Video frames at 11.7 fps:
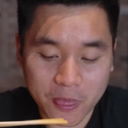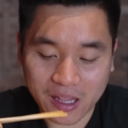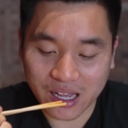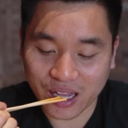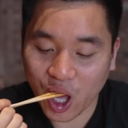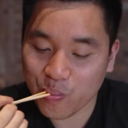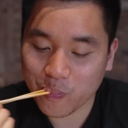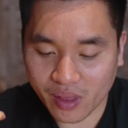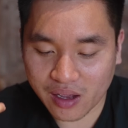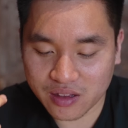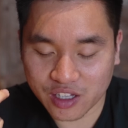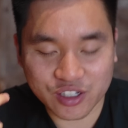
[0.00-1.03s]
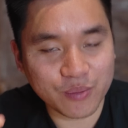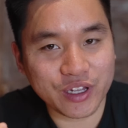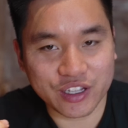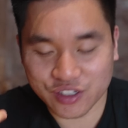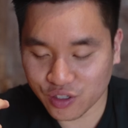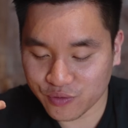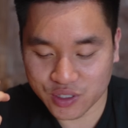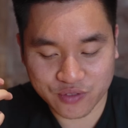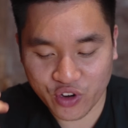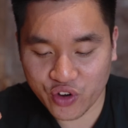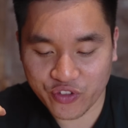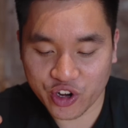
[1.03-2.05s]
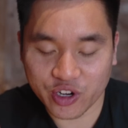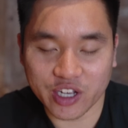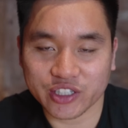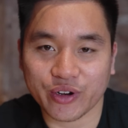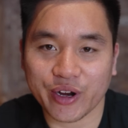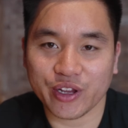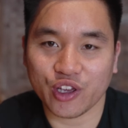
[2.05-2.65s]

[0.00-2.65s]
Like, the dumpling itself is very nice, right?